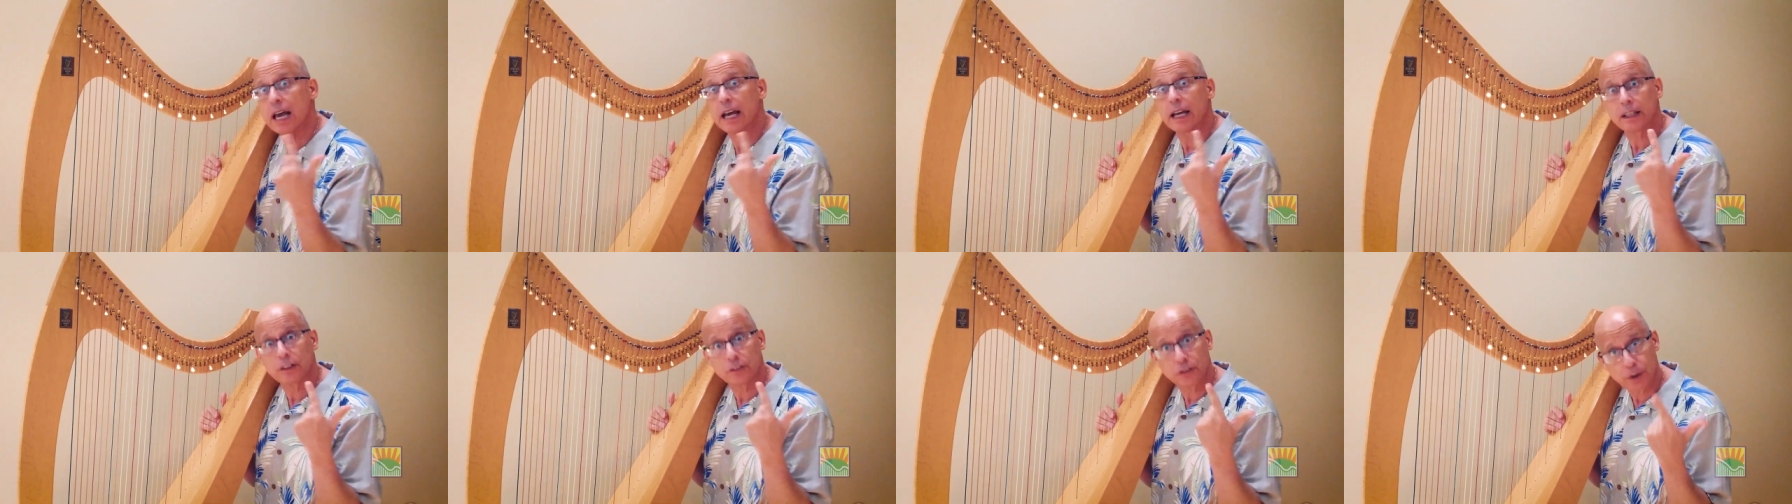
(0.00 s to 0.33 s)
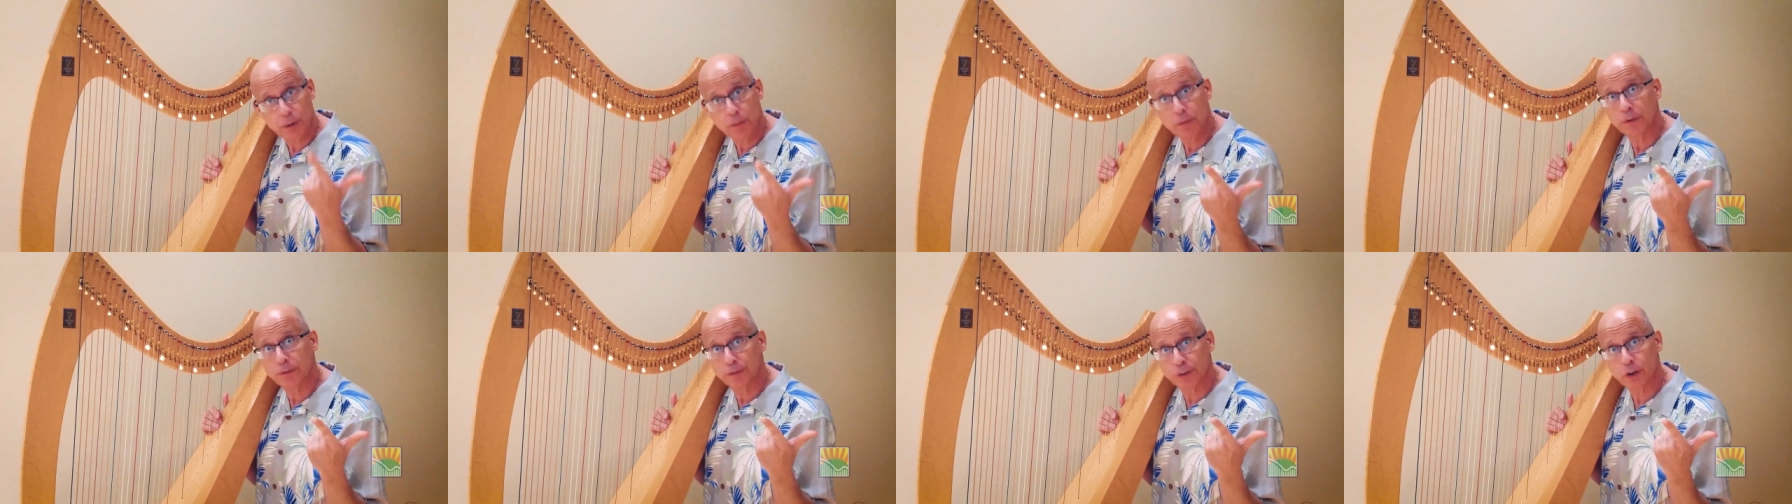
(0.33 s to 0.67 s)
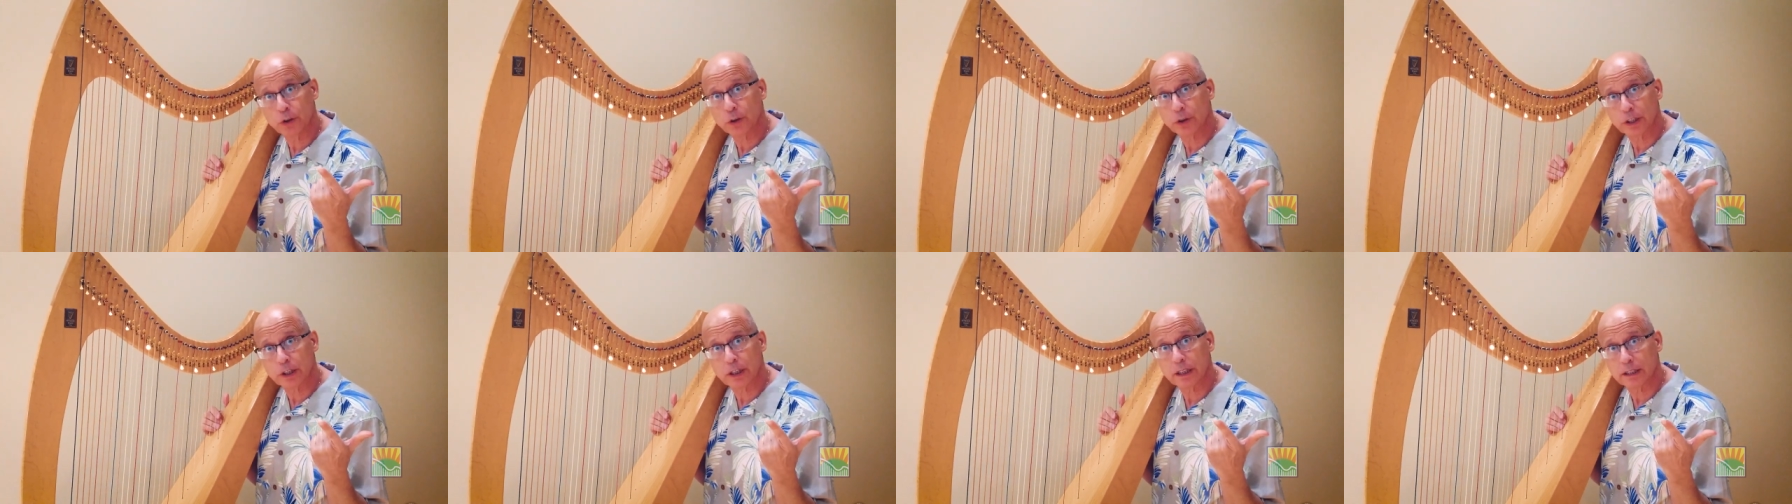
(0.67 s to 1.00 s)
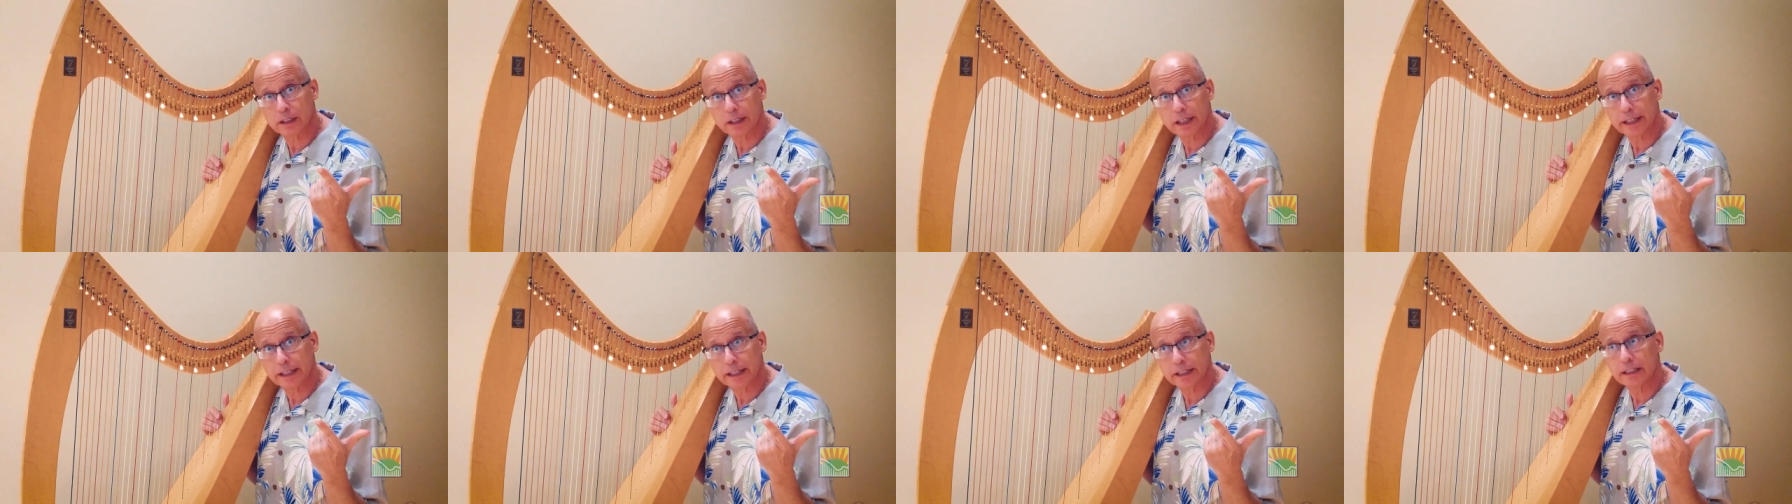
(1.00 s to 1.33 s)
And some of you are going to
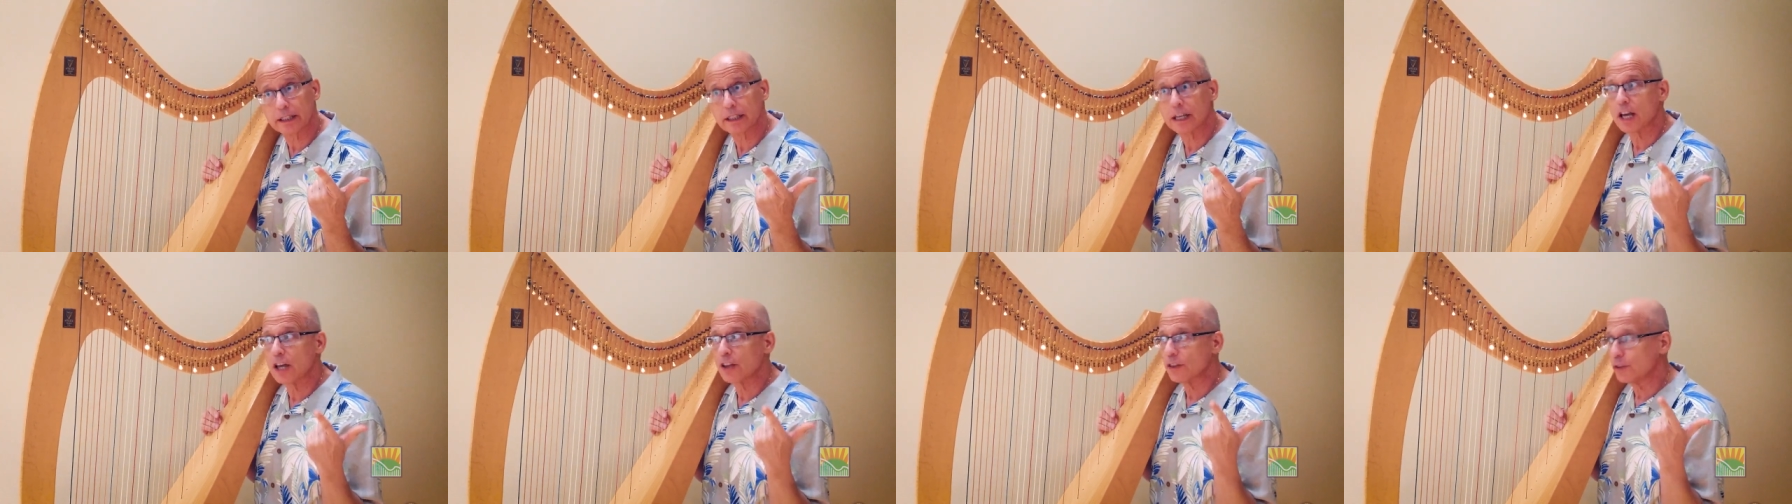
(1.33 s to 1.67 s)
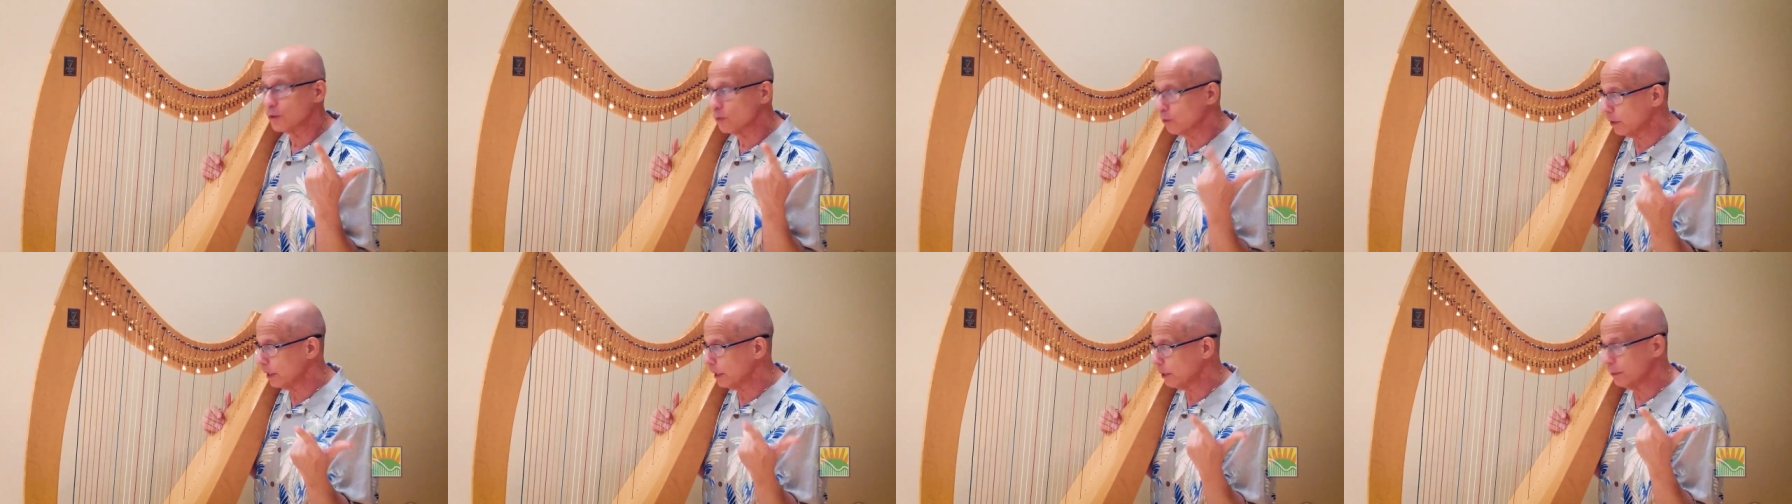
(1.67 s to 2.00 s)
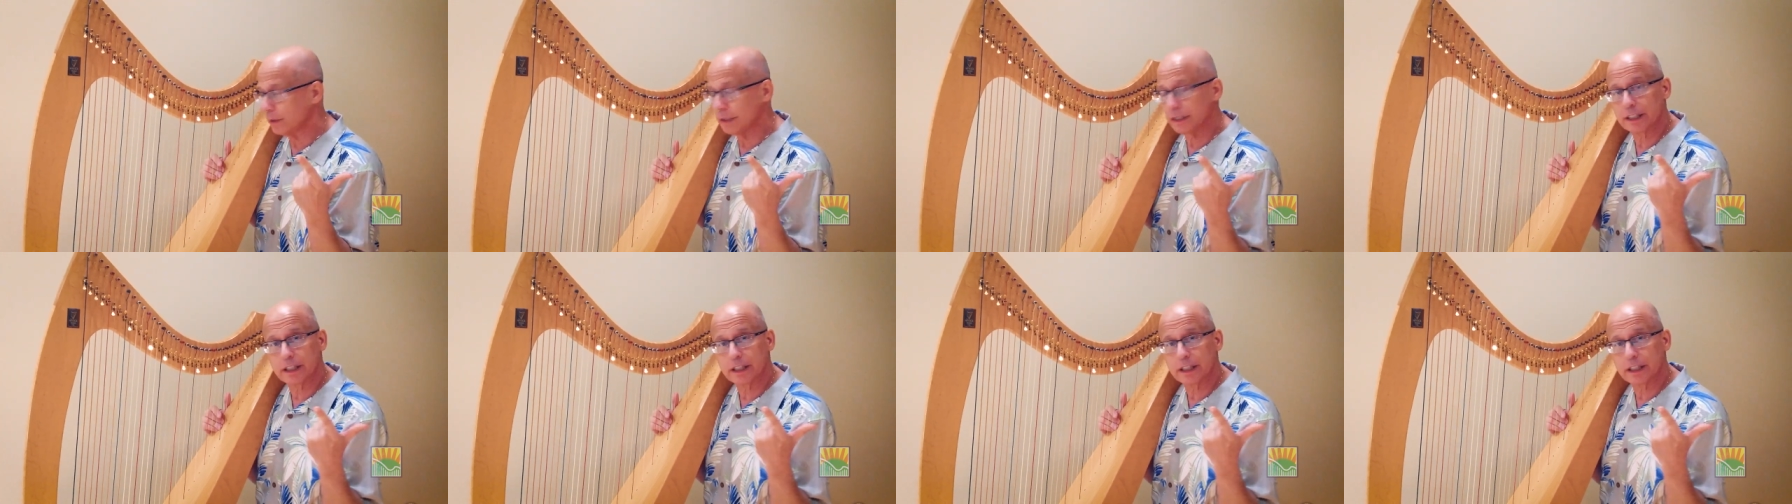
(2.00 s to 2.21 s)
like it the way we